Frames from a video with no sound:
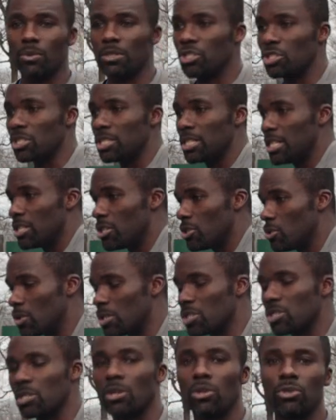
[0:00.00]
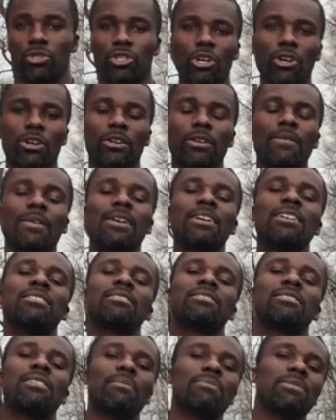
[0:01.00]
that we just need to do a subtle turn.
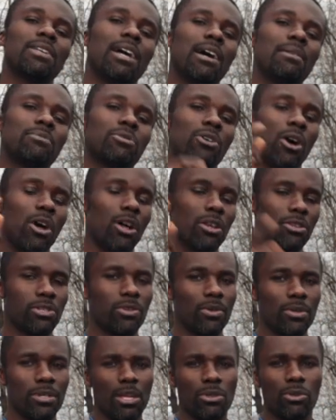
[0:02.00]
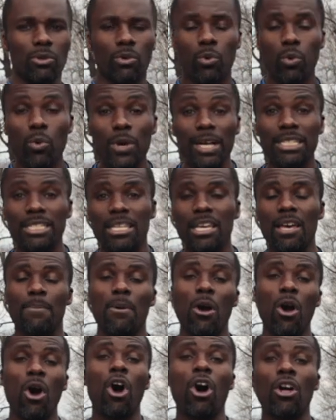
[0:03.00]
Sometimes also another quick
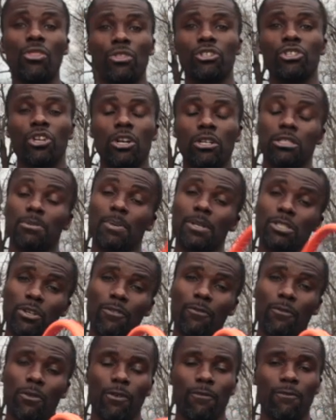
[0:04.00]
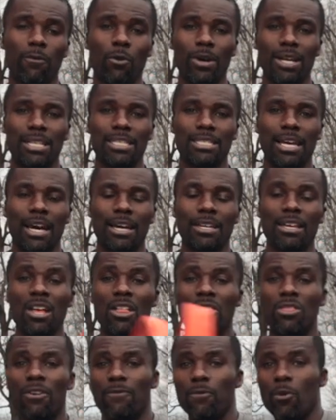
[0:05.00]
tip on the turn, especially for the forehand side,
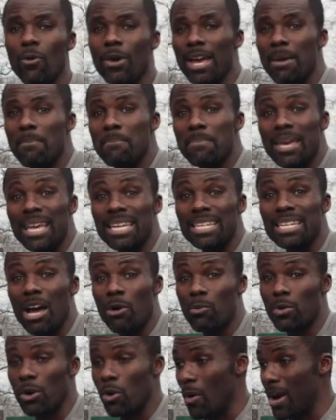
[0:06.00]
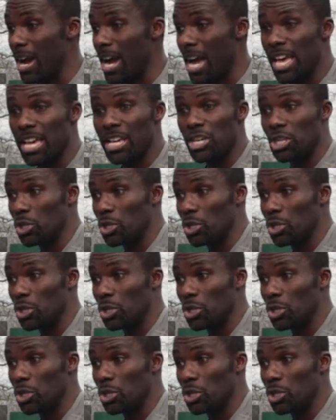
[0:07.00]
the forehand may not require a